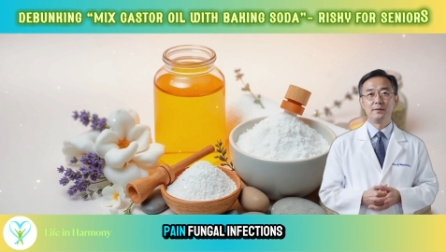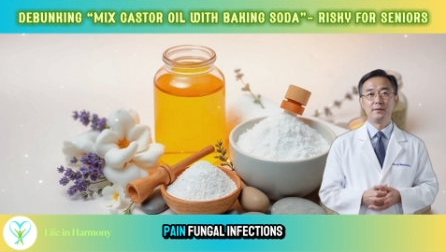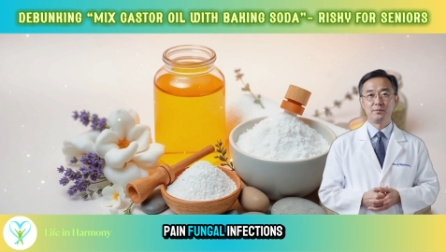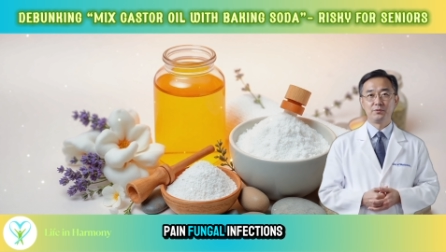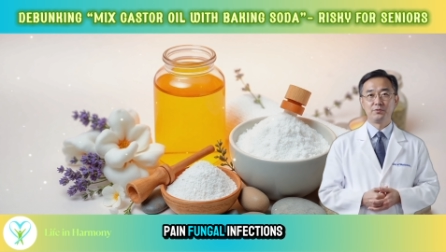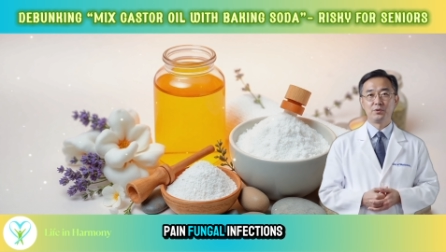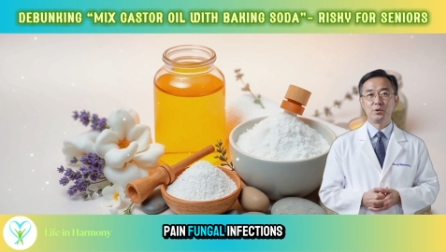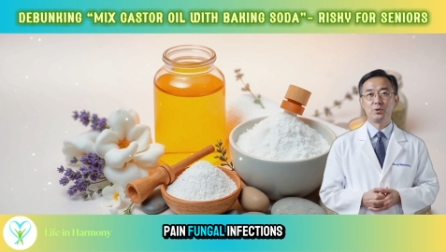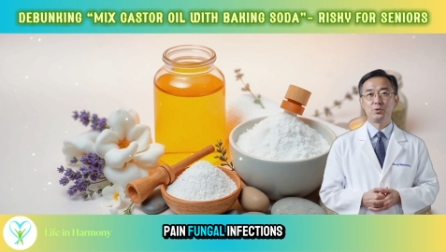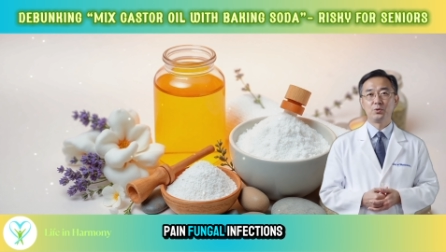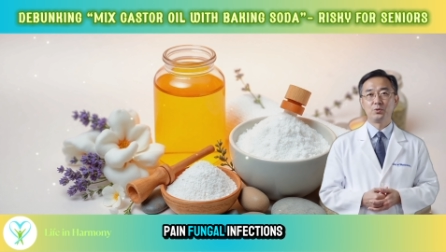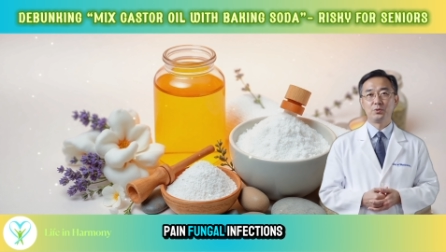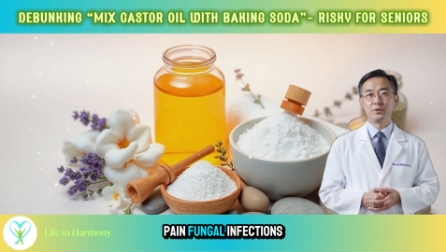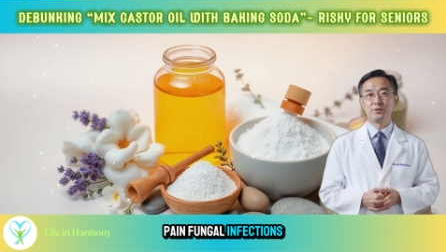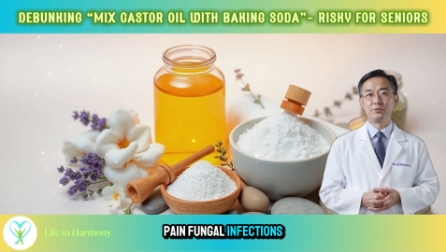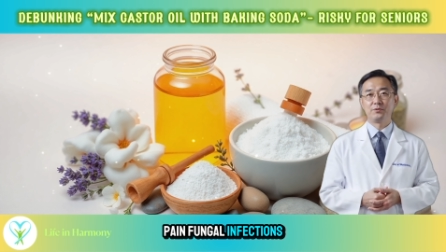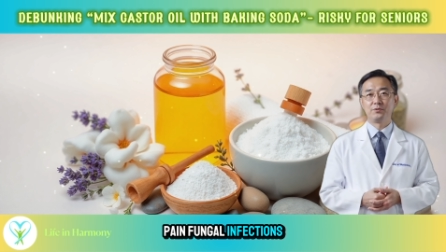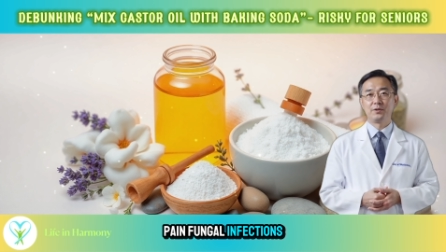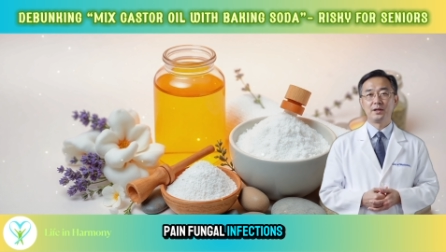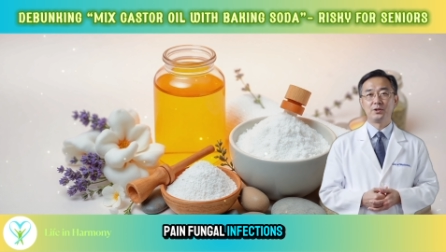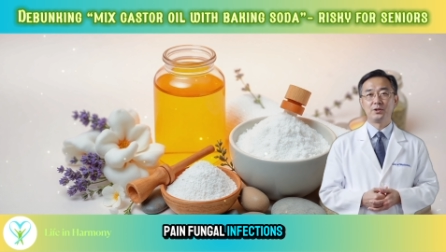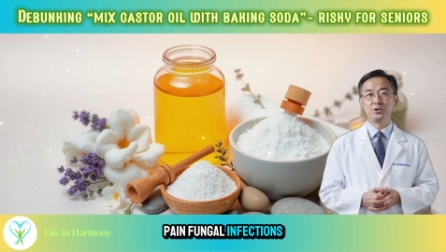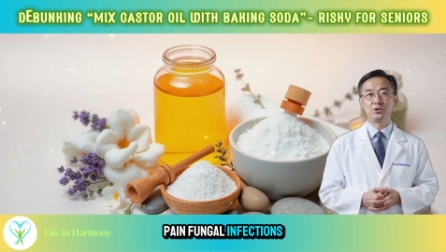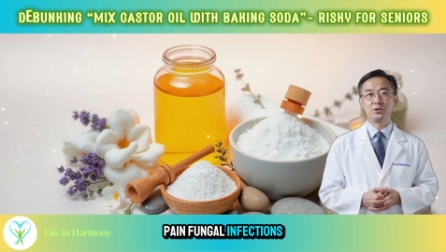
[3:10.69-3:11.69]
fungal
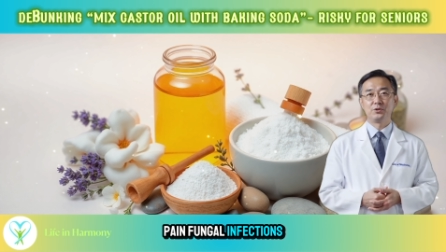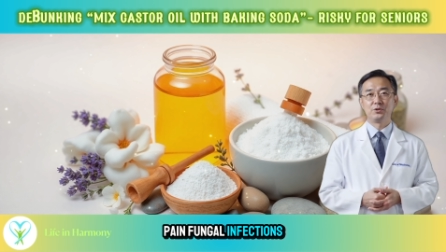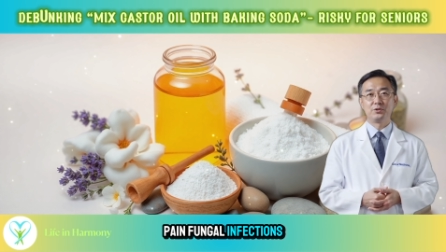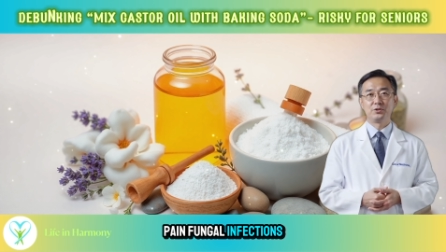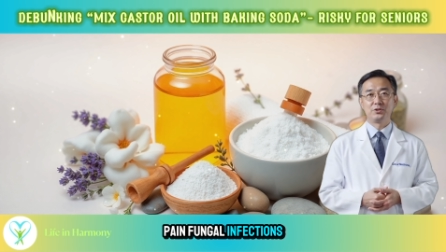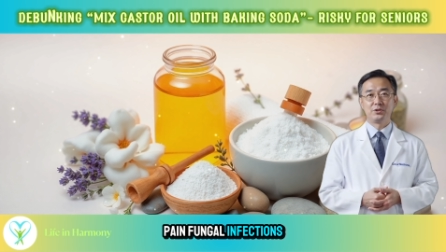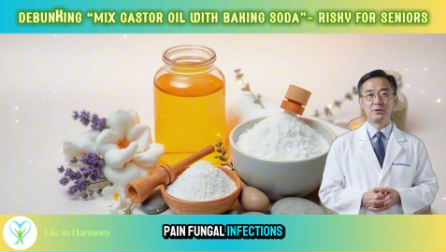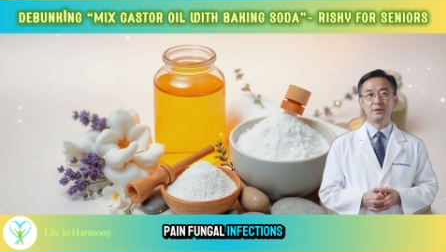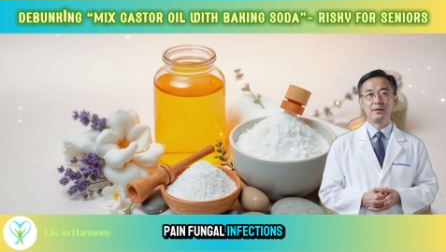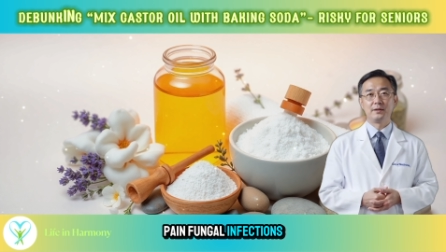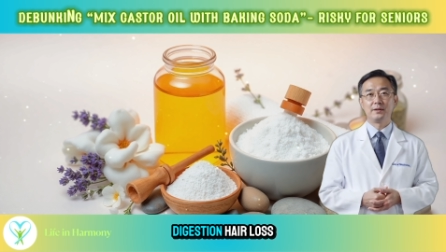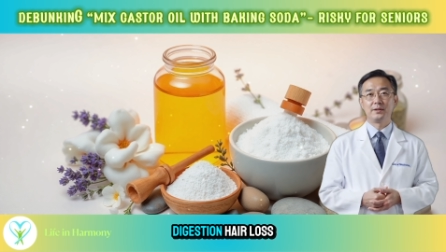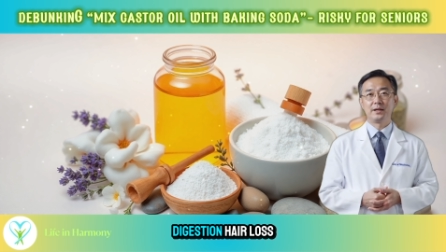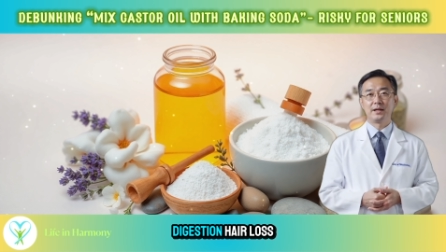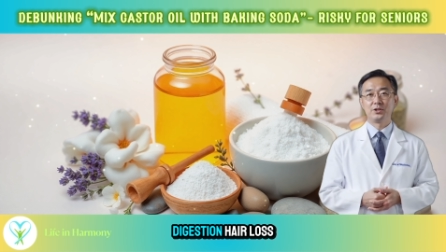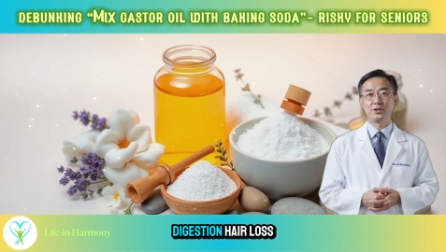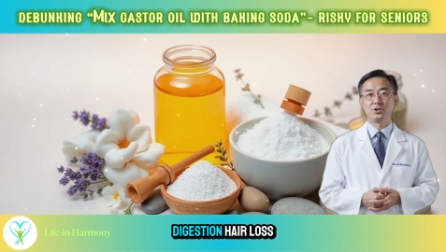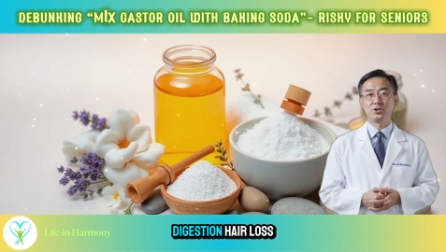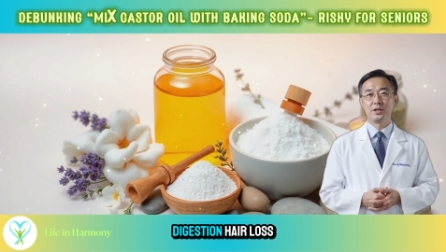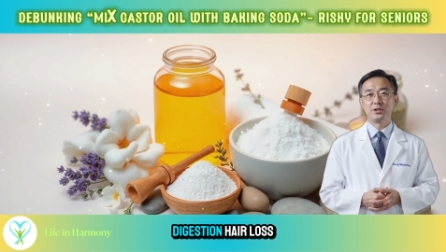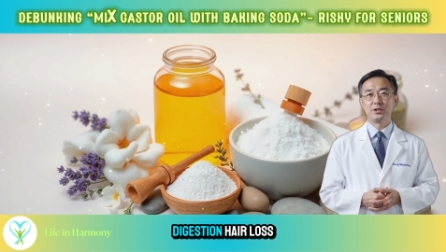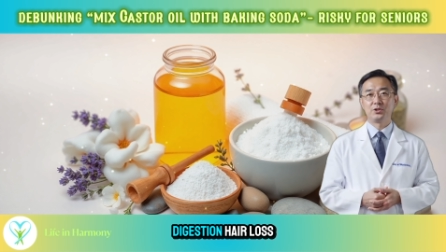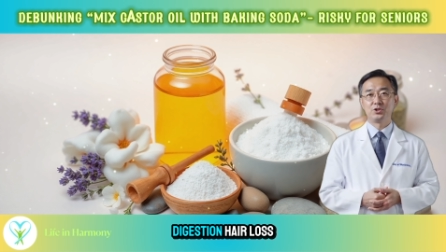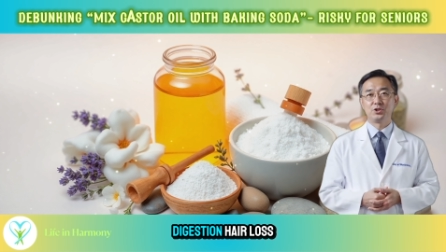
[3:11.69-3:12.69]
infections,
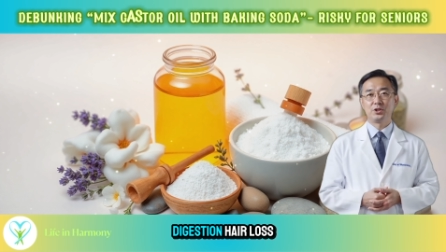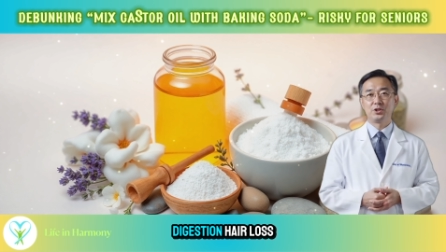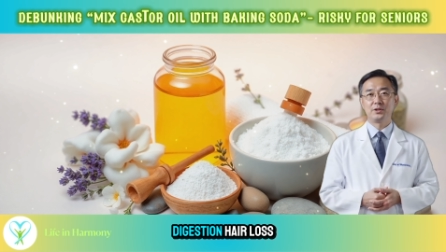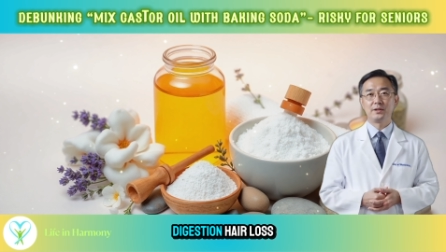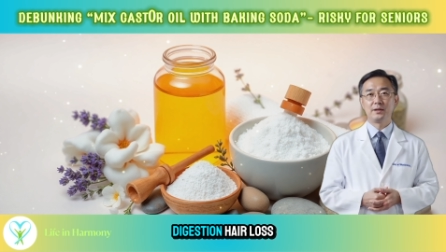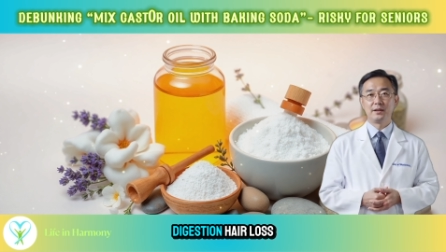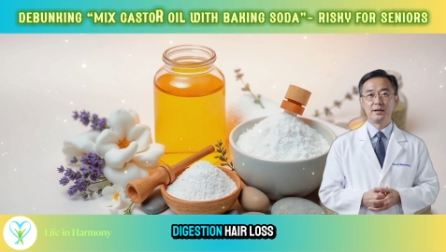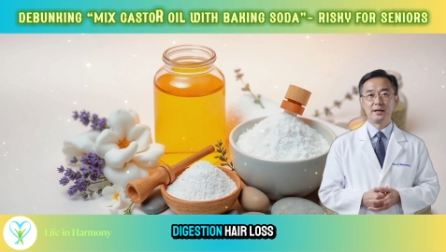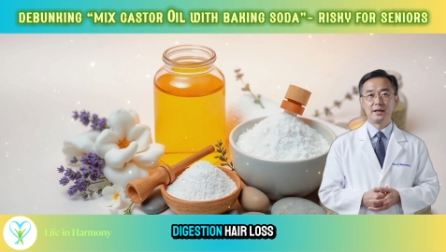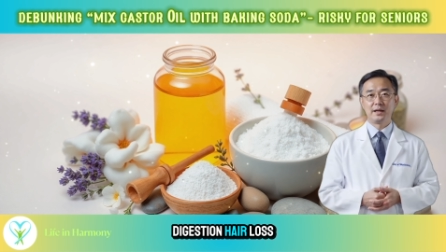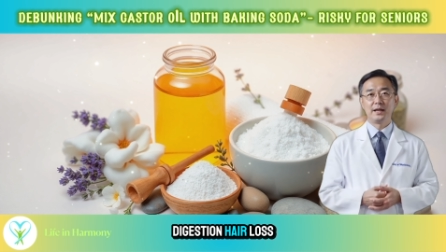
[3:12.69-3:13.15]
digestion,